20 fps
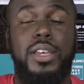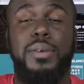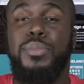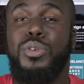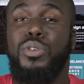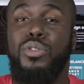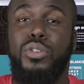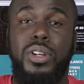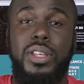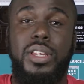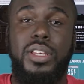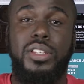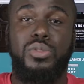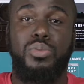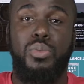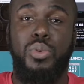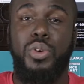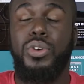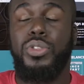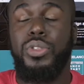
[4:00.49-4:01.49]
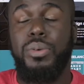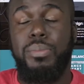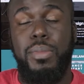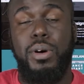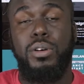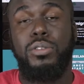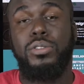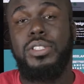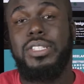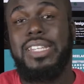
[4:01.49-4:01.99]
communities were the
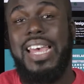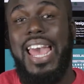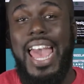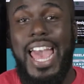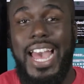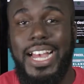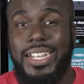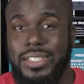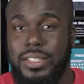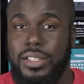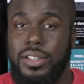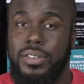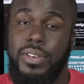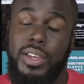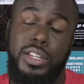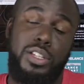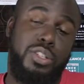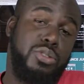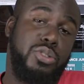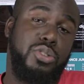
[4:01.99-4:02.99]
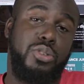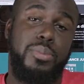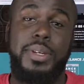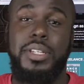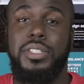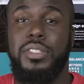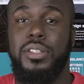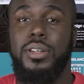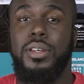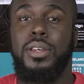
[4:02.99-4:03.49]
most active. And YouTube
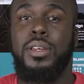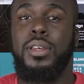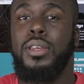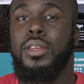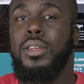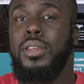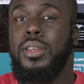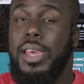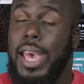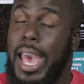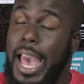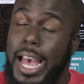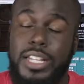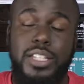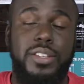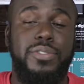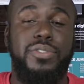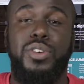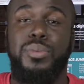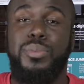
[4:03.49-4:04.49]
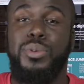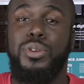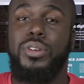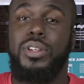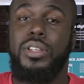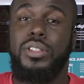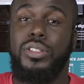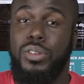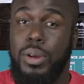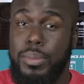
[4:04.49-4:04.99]
is an active
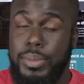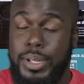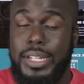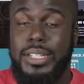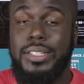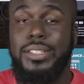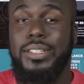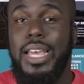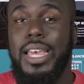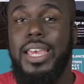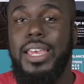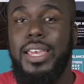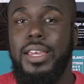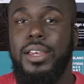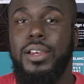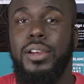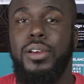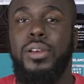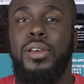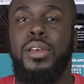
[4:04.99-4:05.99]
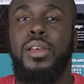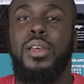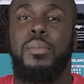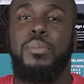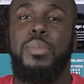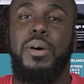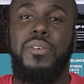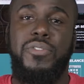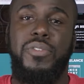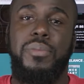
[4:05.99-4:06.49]
community, so I'm going to stay here.
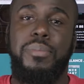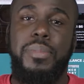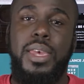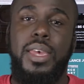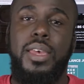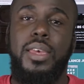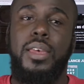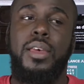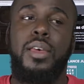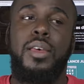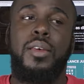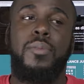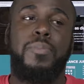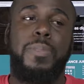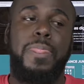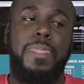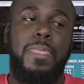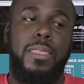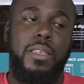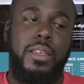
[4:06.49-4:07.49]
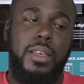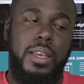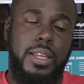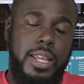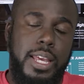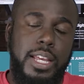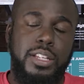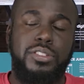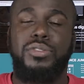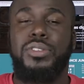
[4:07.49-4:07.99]
But for me,
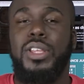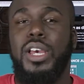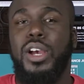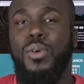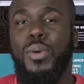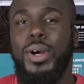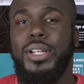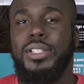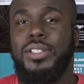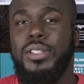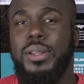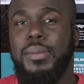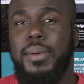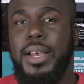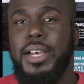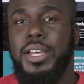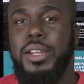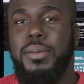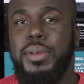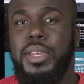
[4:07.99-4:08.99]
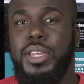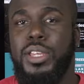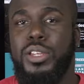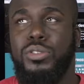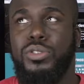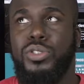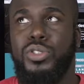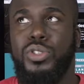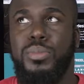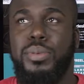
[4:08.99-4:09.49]
in answering that question, am I going to be a
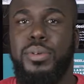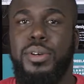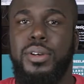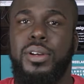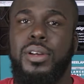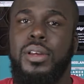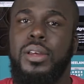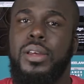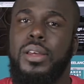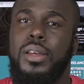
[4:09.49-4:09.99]
YouTuber?